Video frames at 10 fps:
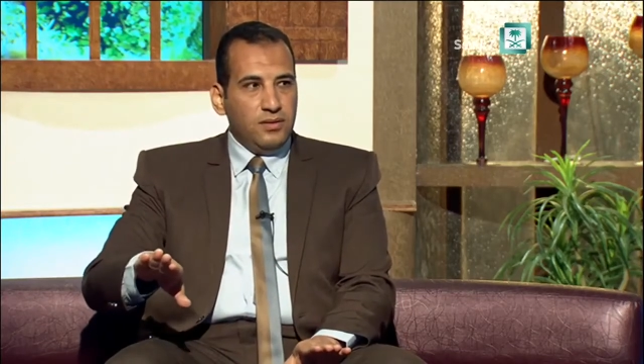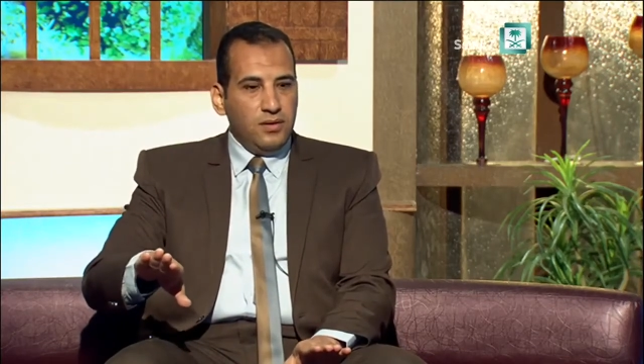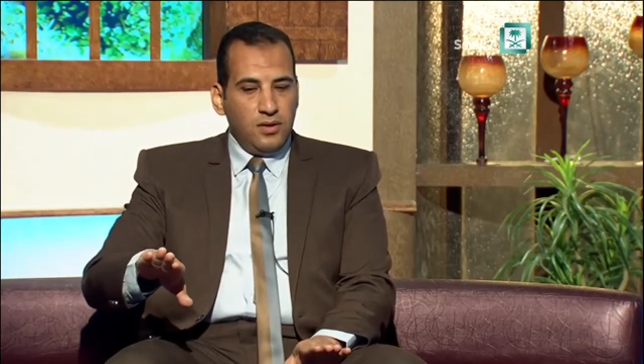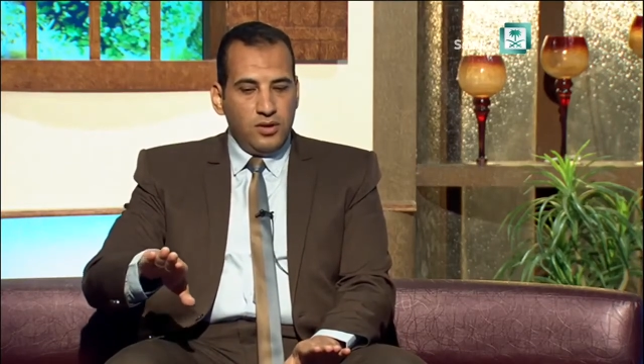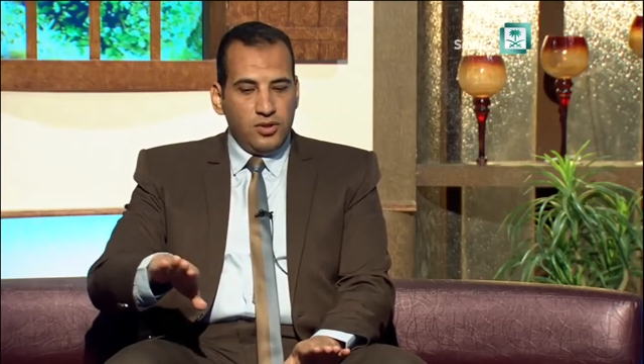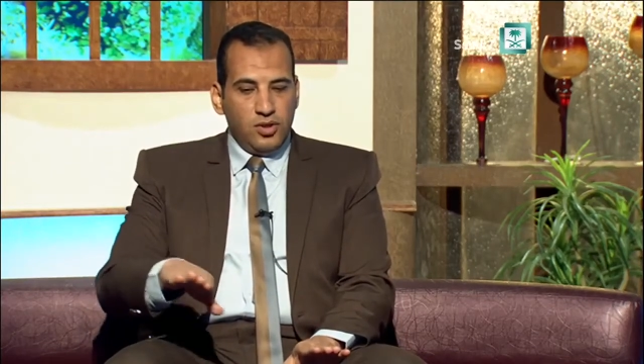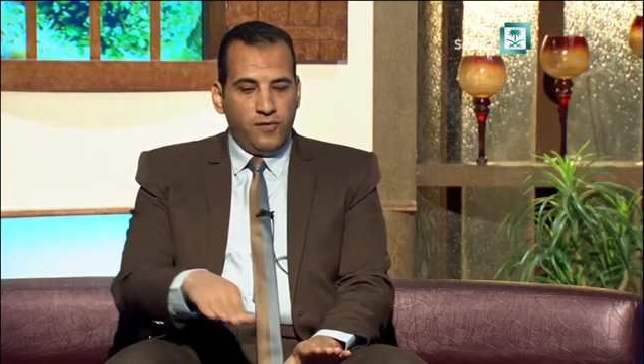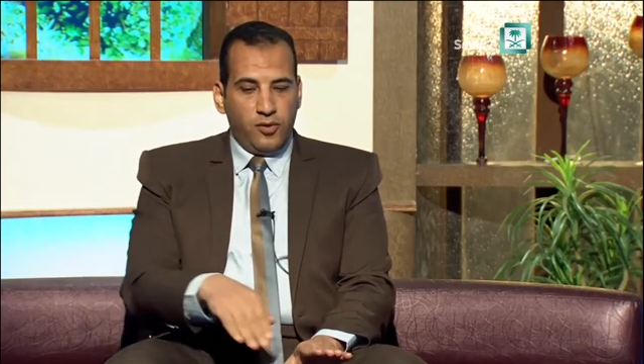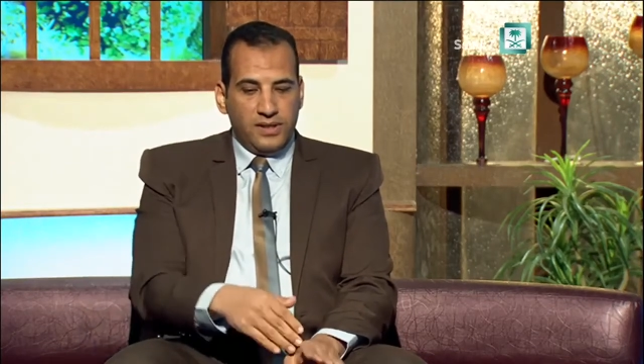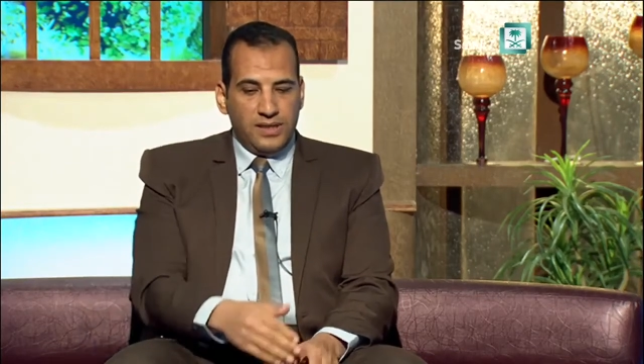So, for
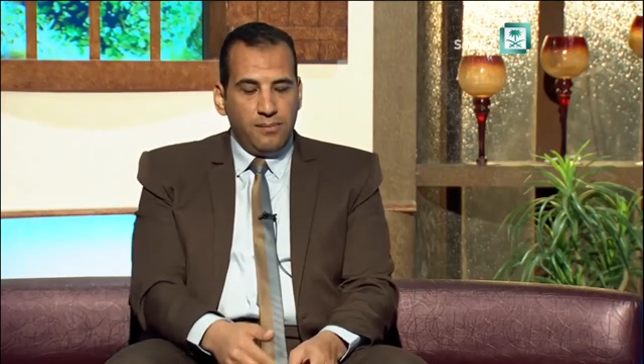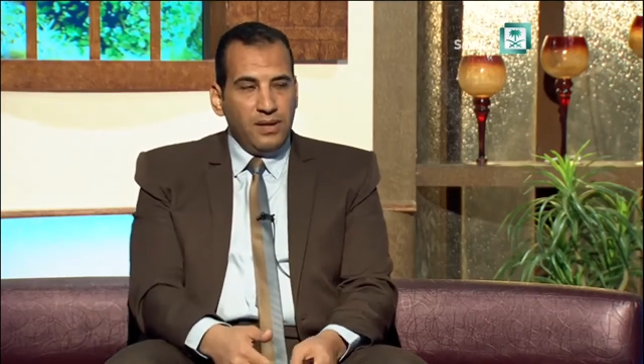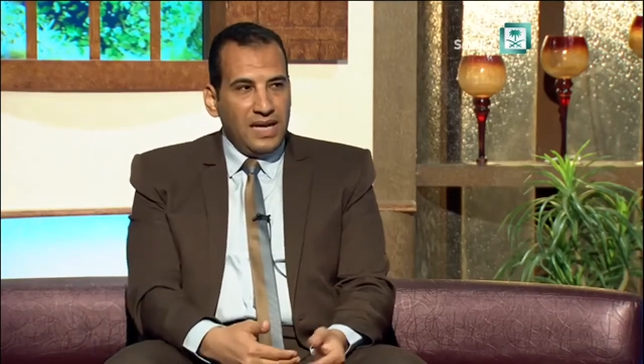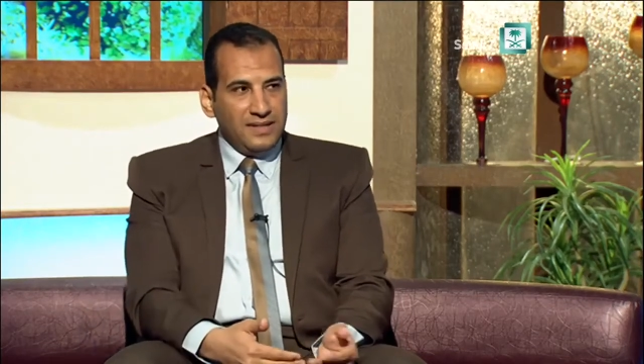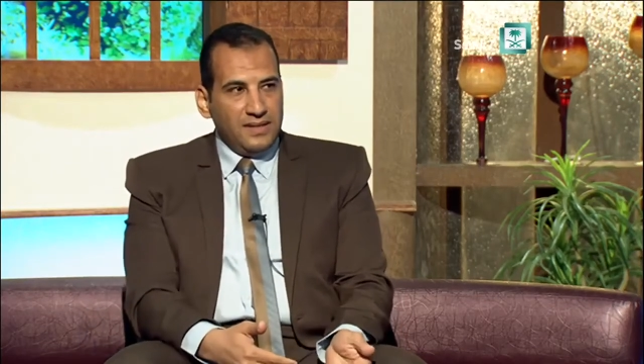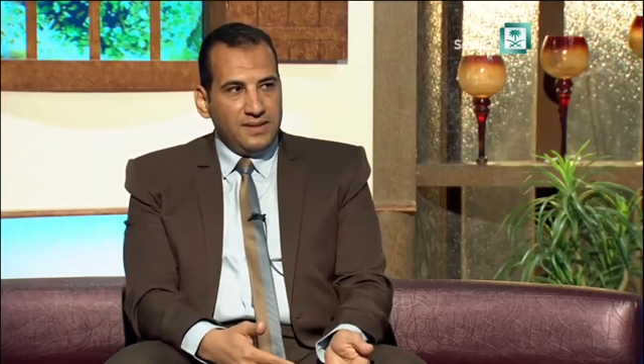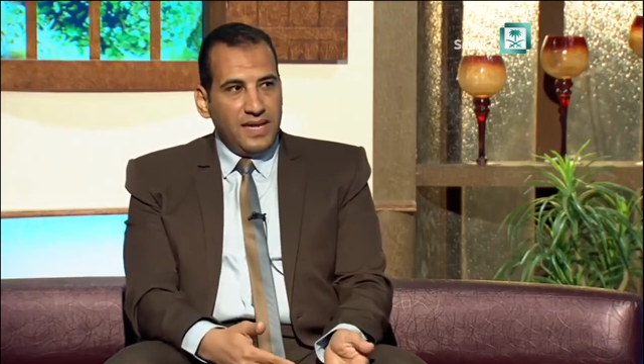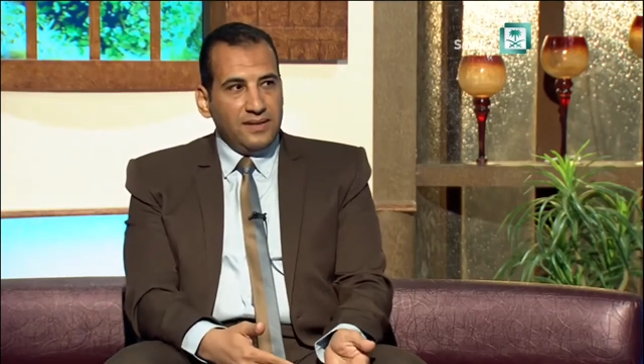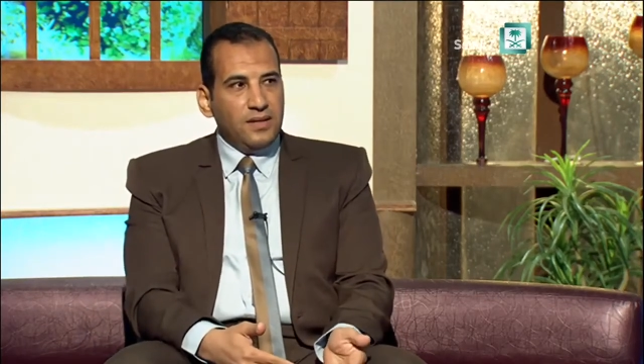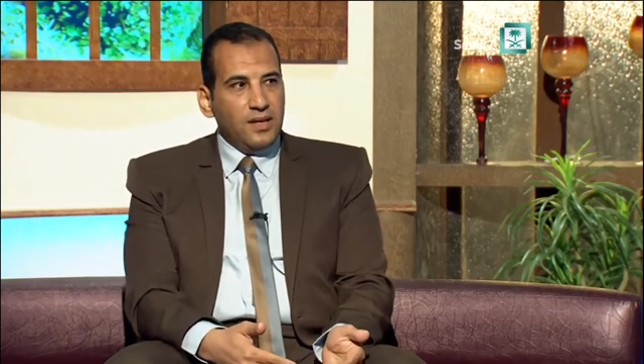example, as I
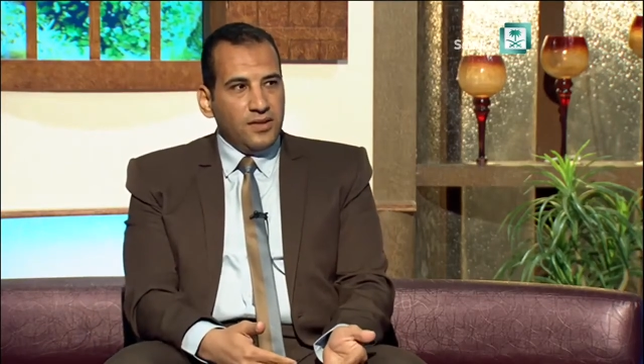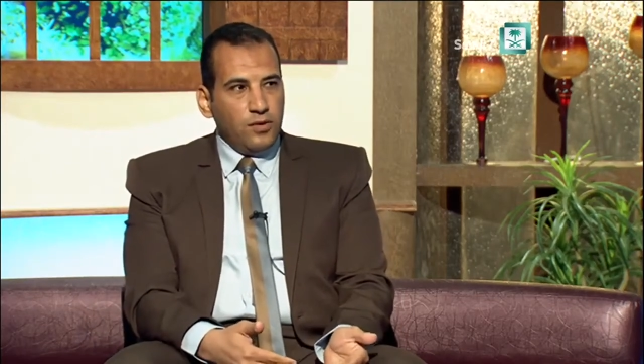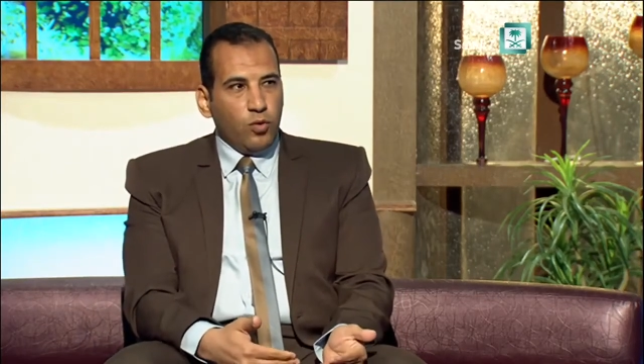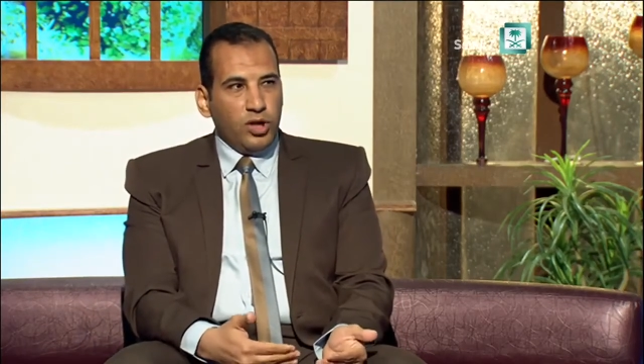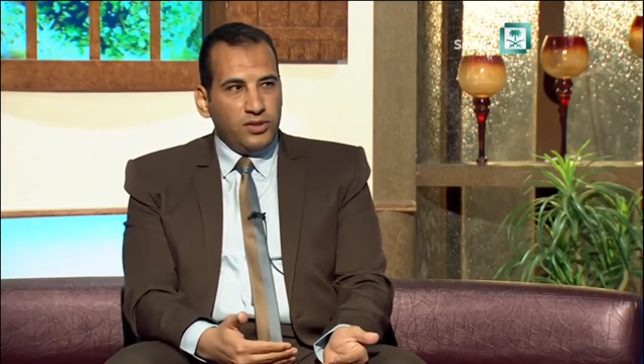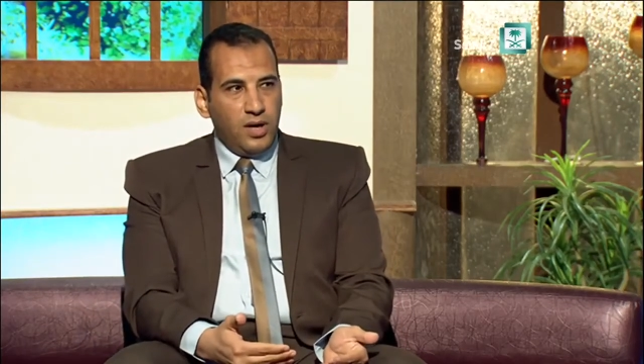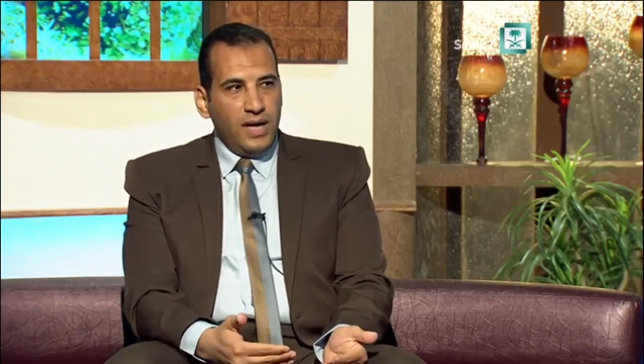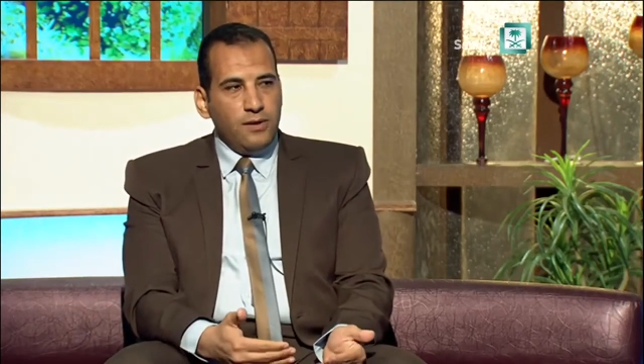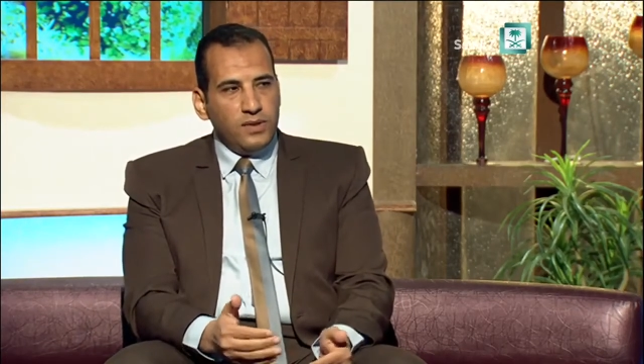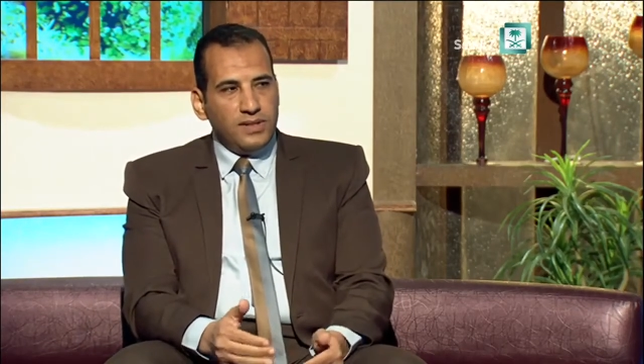said, the word die,
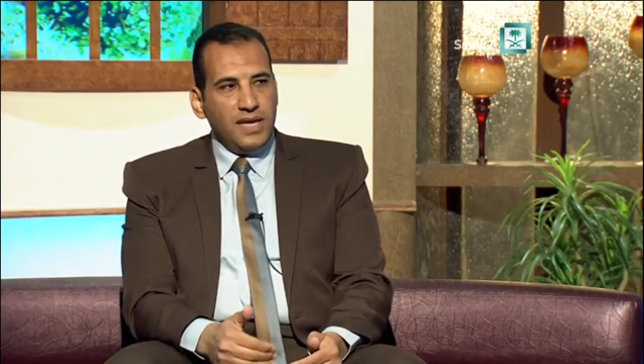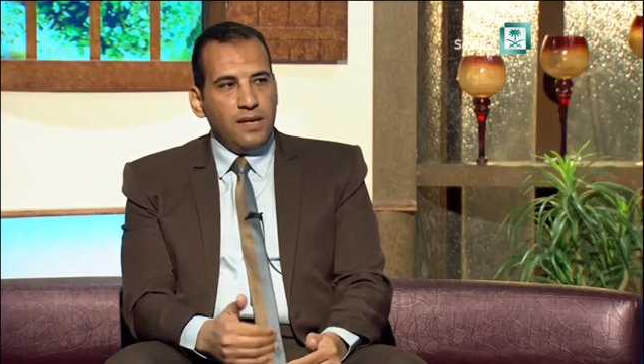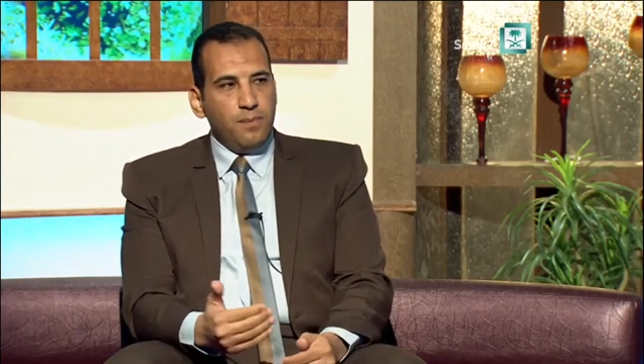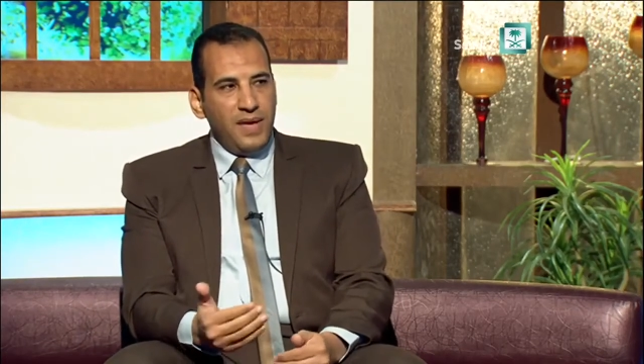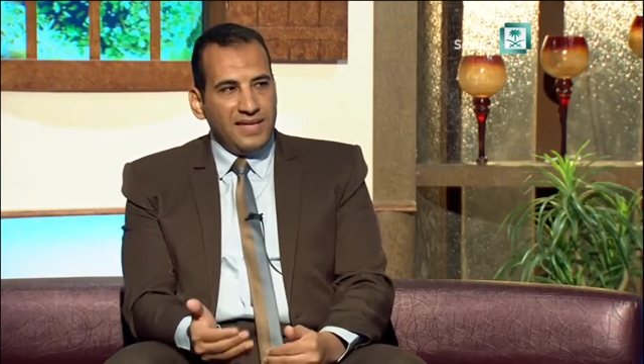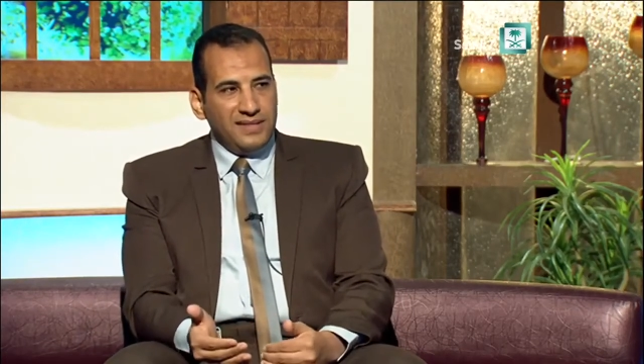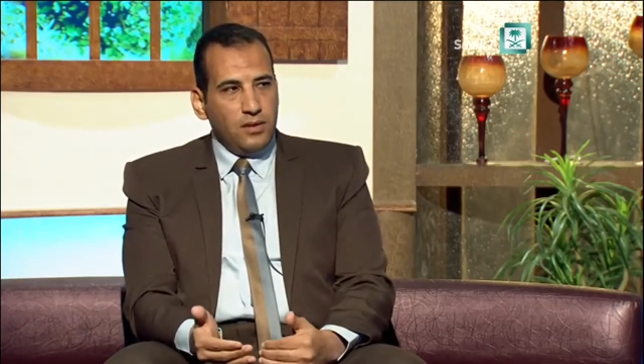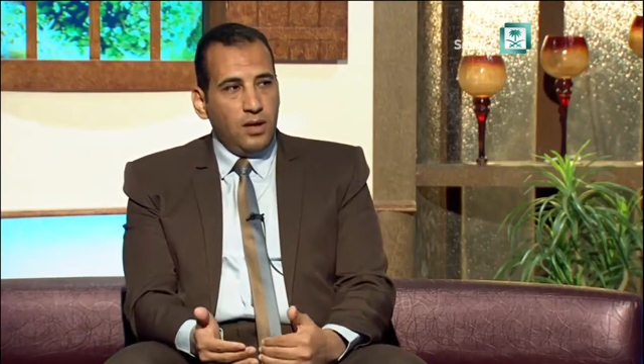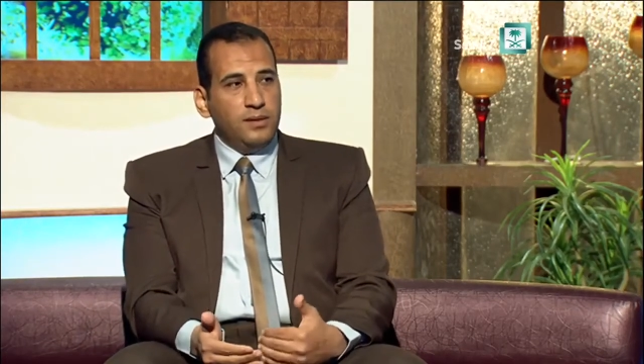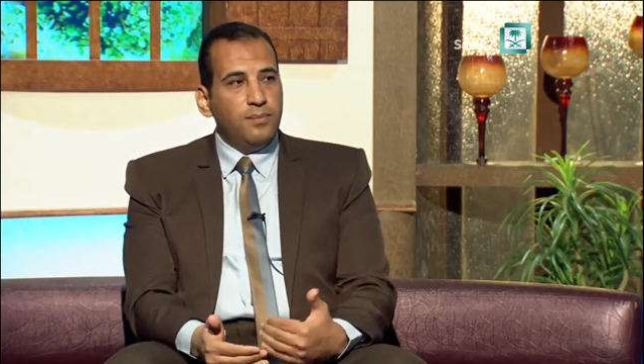we say passed
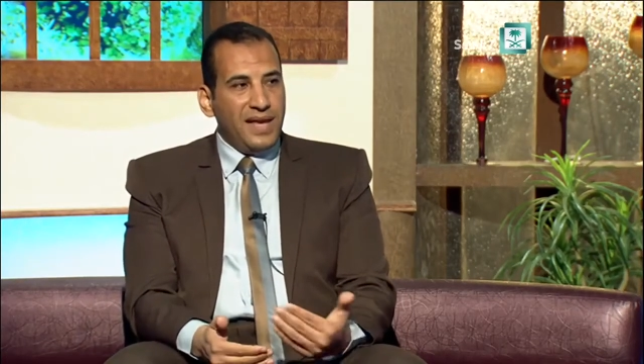on, pass